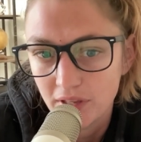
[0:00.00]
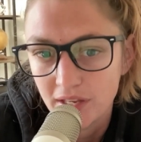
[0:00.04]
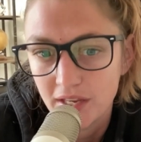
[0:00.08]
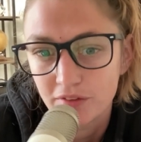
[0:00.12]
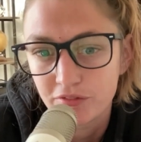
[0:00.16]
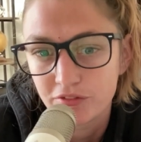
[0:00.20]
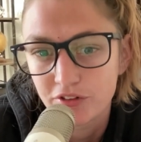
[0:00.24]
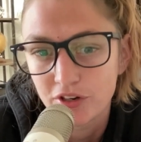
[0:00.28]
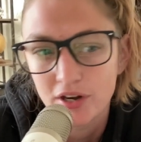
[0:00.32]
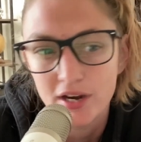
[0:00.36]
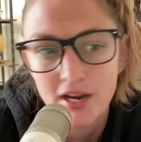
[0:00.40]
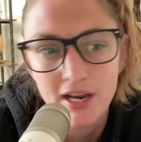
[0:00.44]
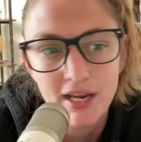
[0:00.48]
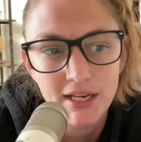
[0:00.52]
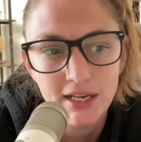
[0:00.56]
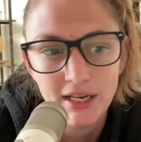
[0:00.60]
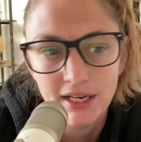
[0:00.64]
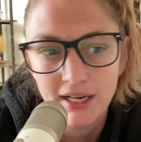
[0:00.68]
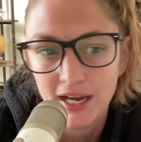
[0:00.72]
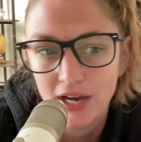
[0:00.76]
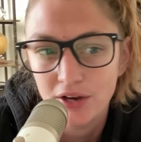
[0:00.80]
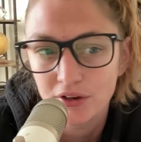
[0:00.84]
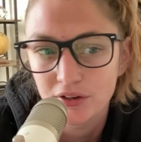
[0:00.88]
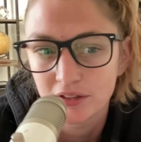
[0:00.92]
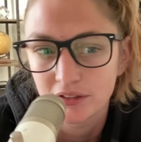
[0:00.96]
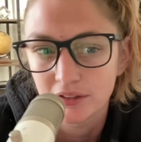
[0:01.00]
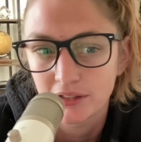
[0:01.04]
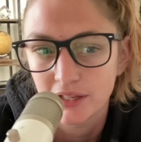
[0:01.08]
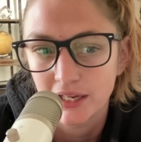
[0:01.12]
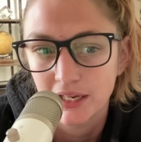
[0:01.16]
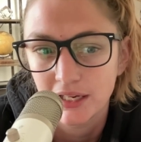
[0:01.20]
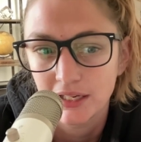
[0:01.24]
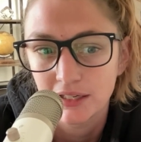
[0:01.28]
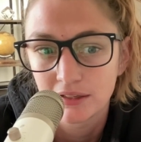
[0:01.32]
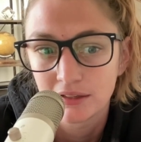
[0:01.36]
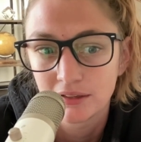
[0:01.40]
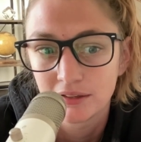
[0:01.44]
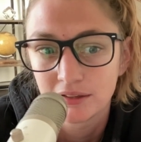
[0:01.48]
if you're hanging out at
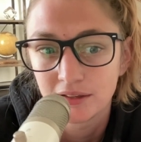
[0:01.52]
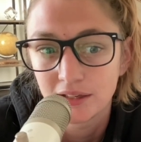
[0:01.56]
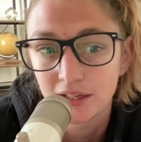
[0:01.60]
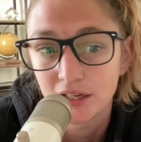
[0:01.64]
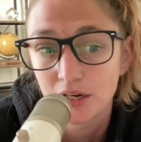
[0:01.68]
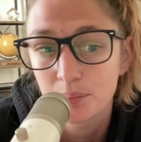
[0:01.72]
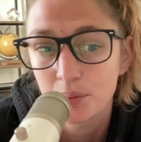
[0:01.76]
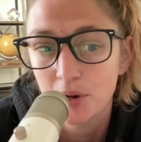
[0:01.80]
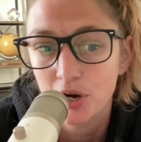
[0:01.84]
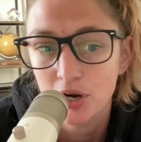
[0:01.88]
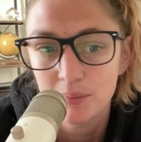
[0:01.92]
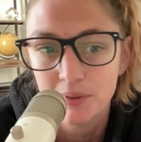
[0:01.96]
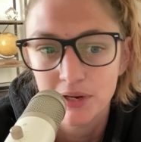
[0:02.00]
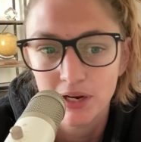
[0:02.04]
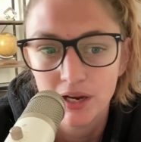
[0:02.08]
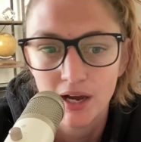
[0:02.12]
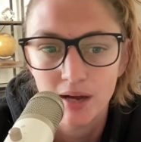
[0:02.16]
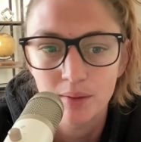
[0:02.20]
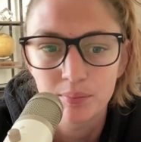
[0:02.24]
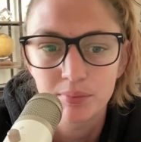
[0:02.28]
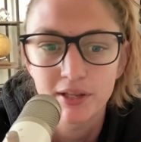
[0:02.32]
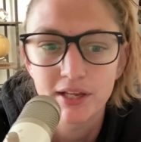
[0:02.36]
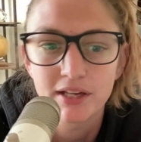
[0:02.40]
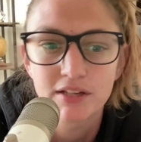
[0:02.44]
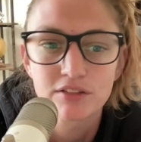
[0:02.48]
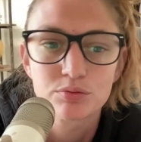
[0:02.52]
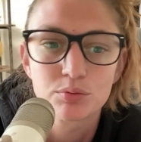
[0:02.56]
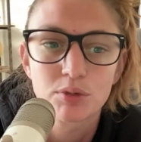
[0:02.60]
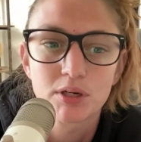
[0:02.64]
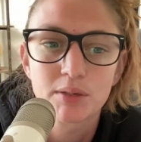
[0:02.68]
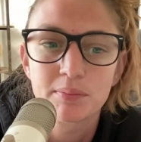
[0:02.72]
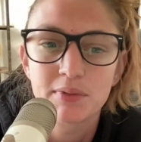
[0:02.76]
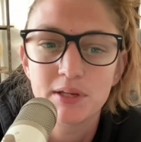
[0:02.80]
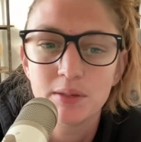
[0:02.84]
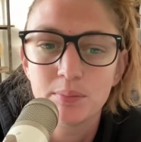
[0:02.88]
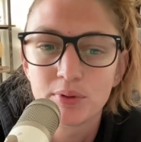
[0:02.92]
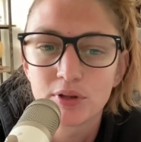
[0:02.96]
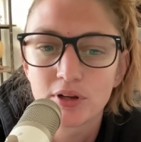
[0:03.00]
like an apartment complex where
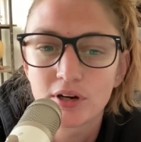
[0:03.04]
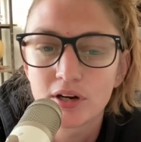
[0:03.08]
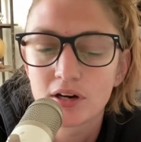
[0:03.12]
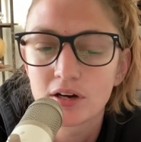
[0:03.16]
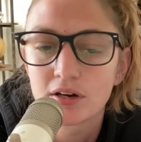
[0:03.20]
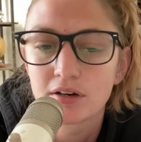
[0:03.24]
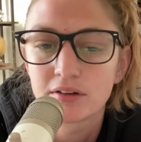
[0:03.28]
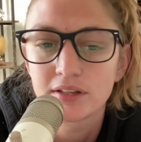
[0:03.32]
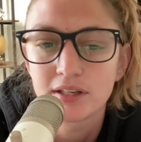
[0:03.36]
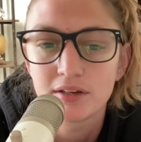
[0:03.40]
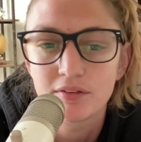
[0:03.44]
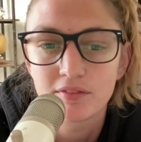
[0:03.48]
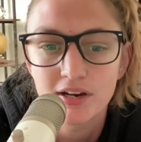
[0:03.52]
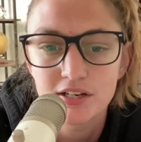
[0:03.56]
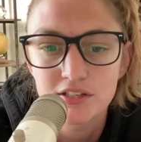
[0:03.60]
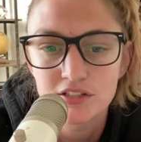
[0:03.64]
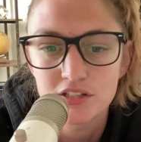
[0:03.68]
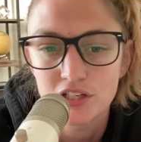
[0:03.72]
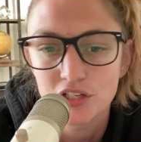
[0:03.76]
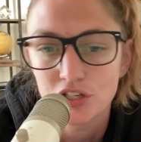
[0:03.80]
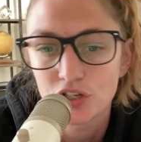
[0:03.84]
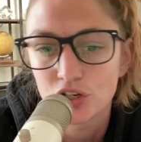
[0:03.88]
people are currently renting,